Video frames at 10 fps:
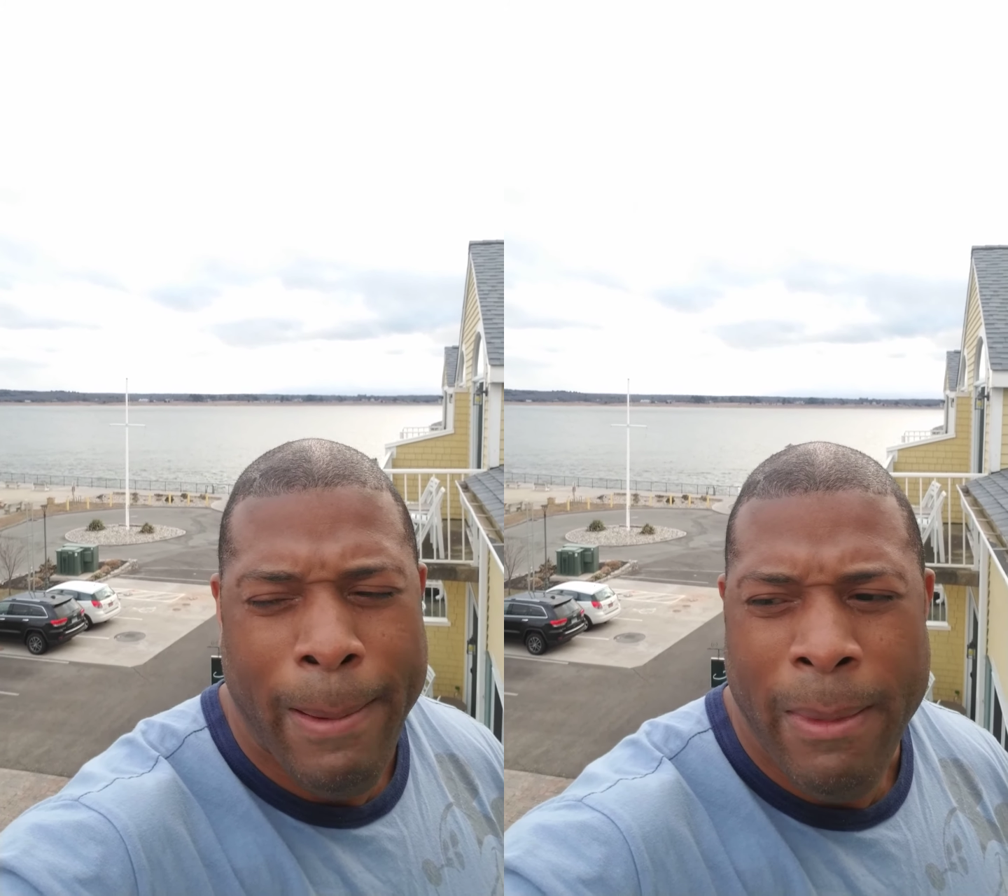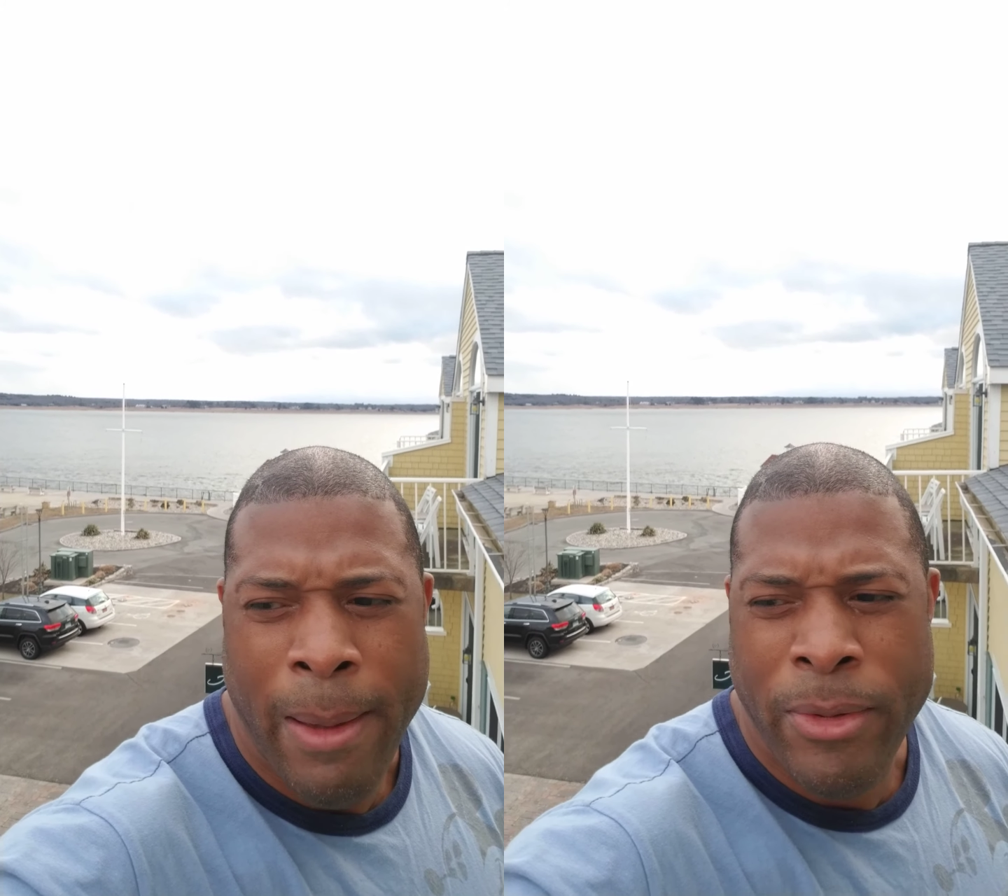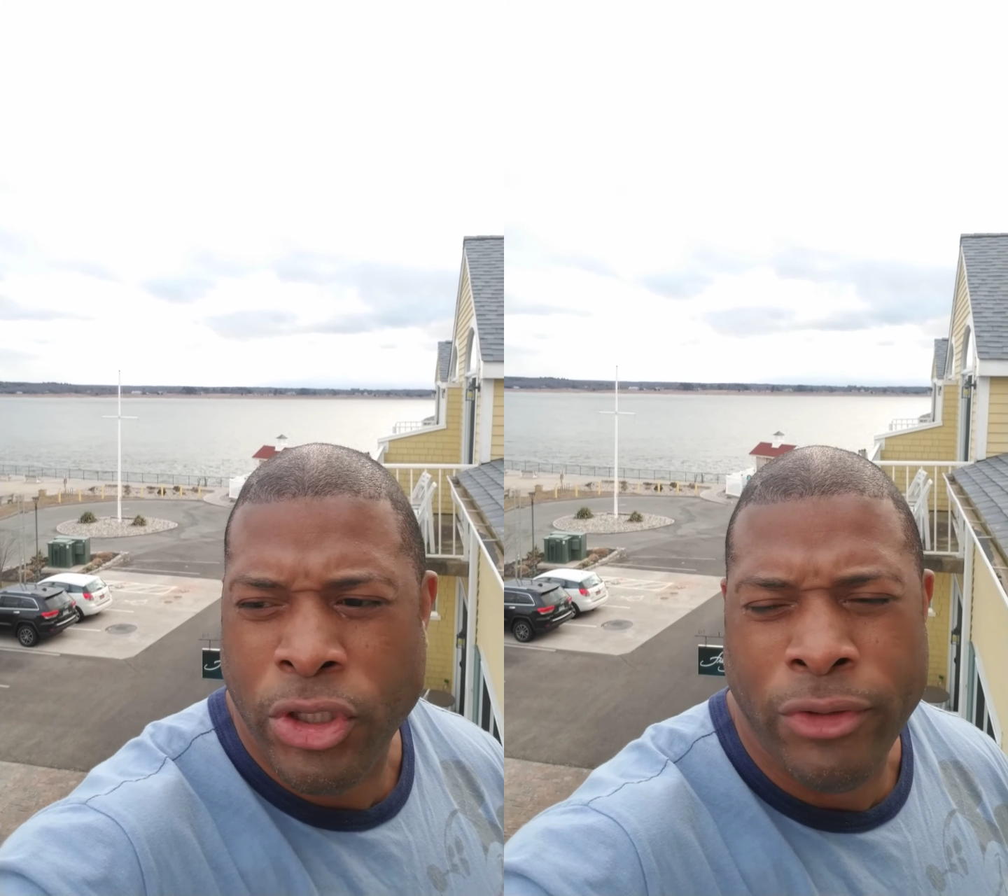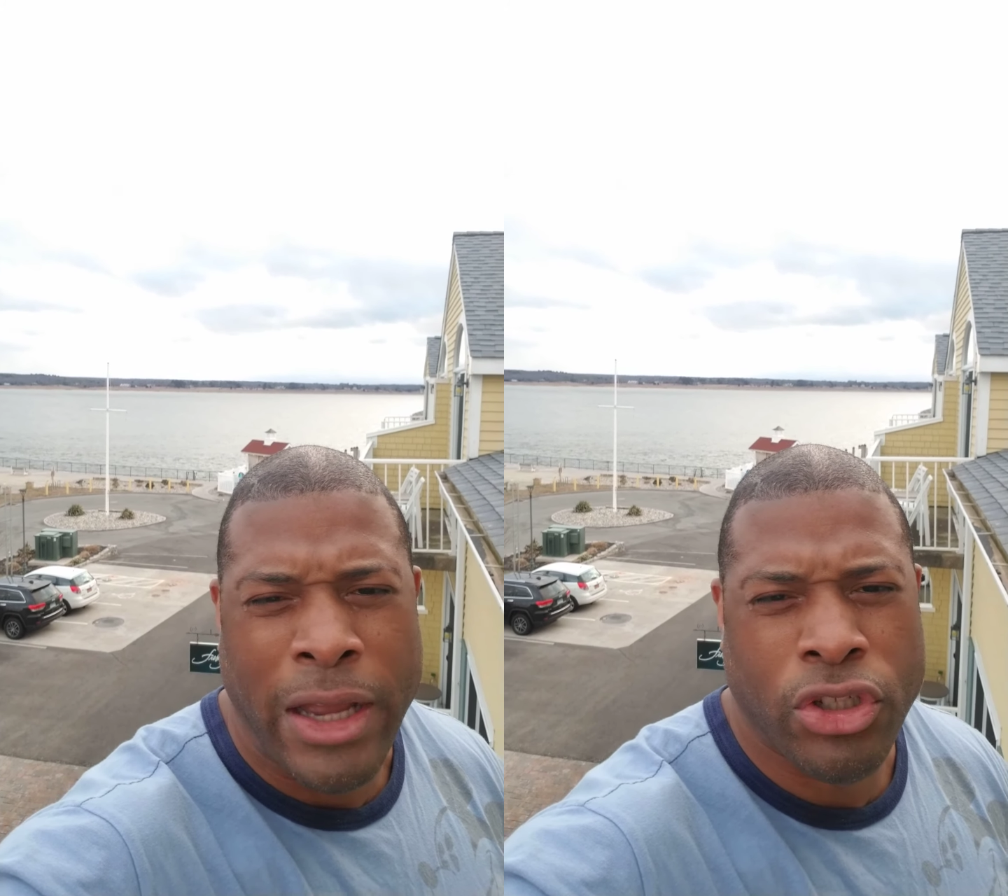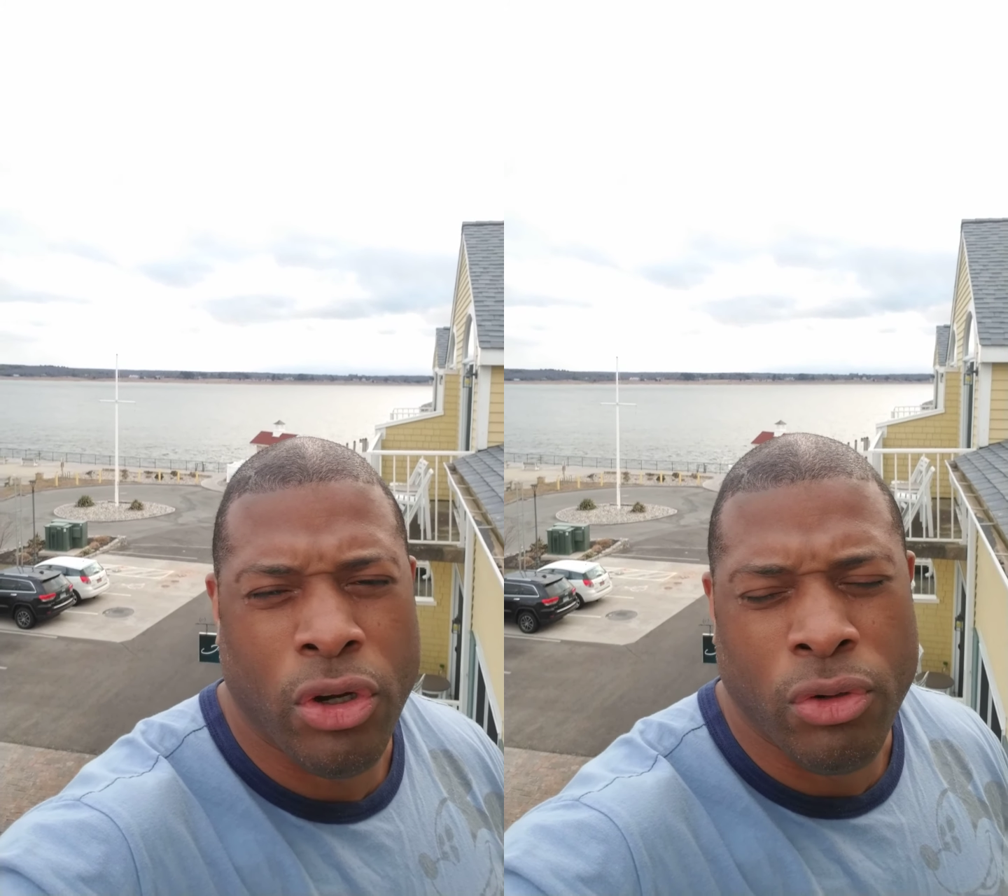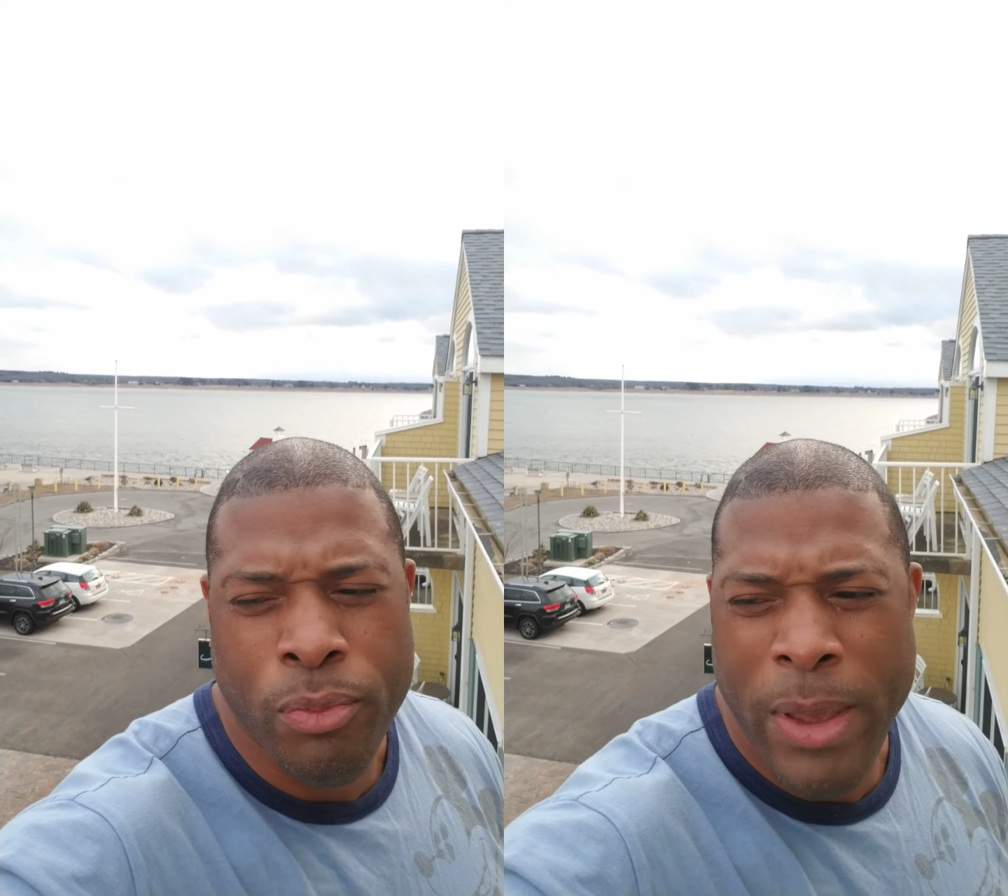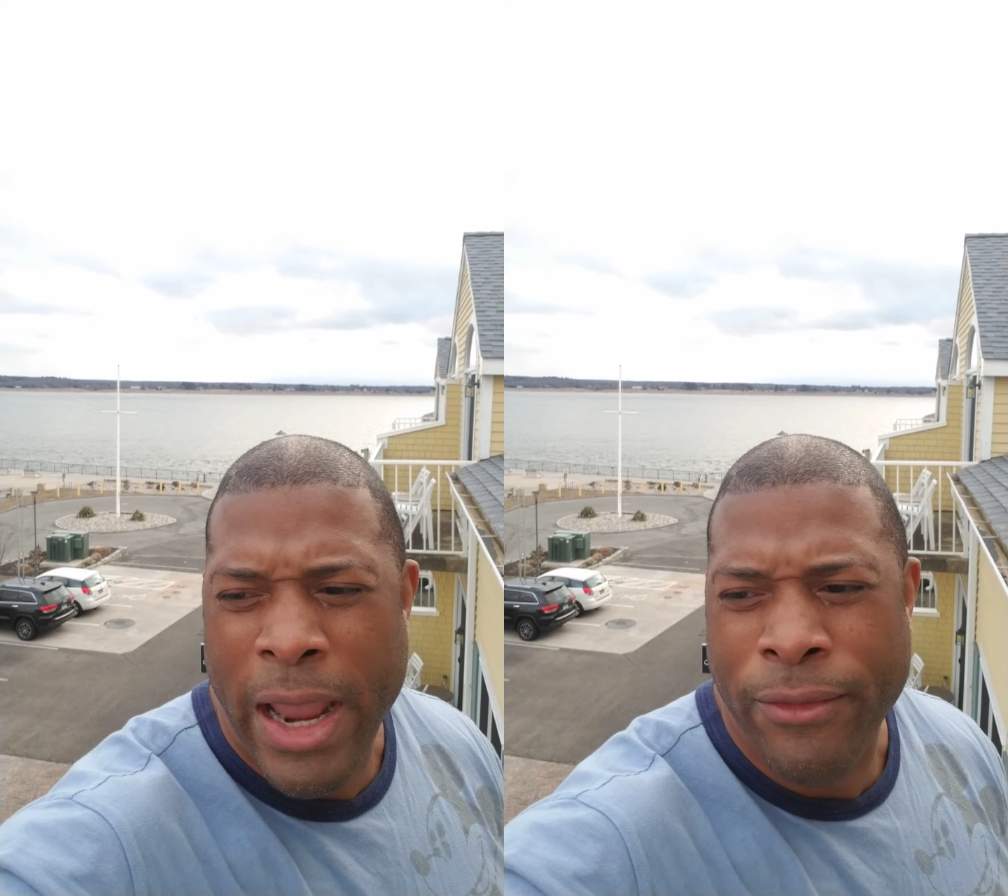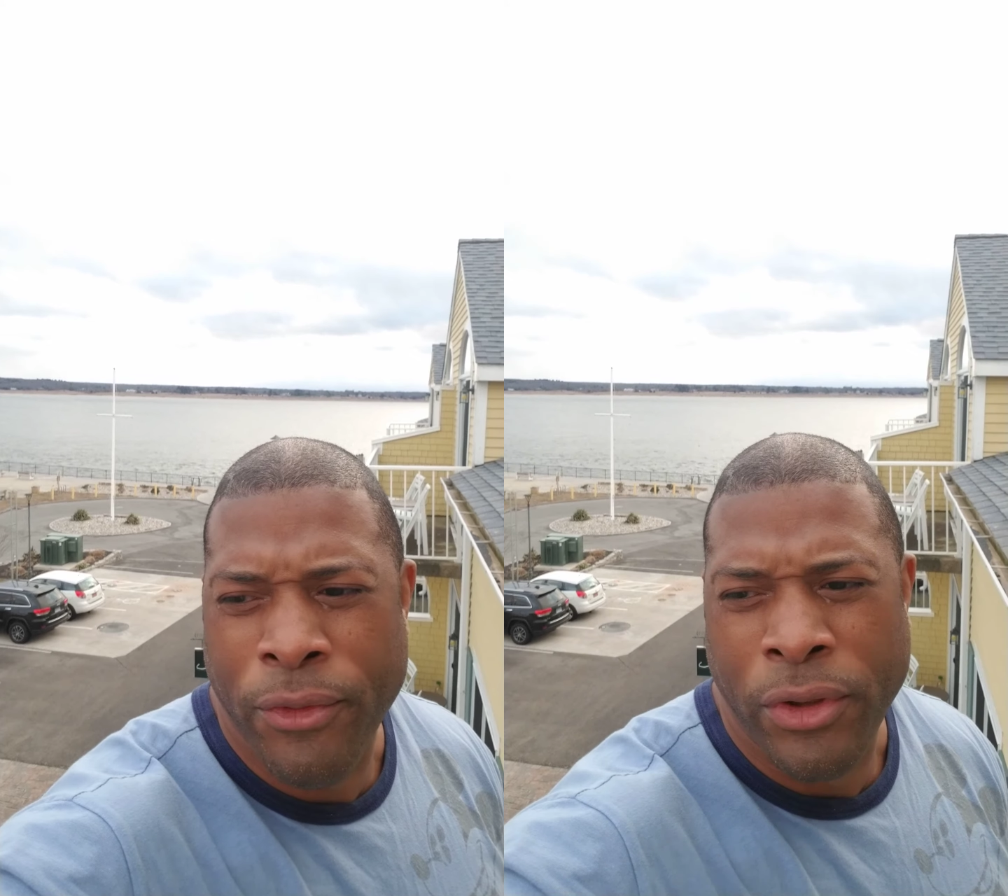I'm still not sure who
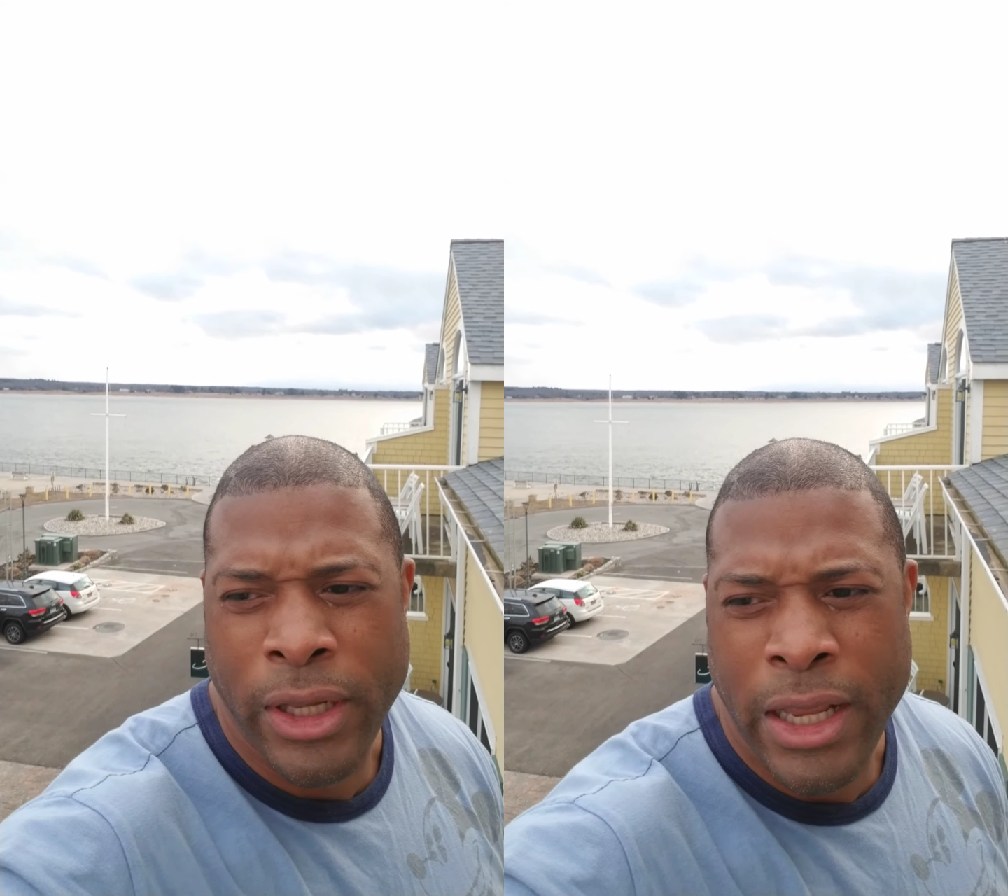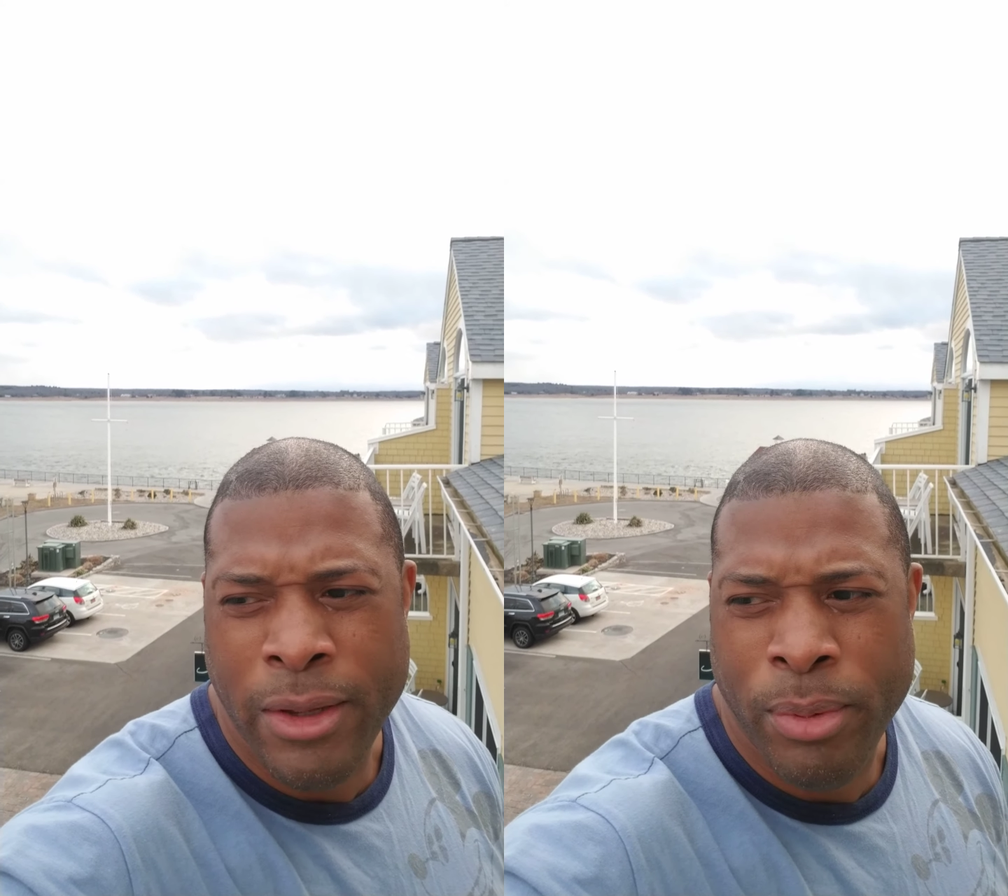paid for the league,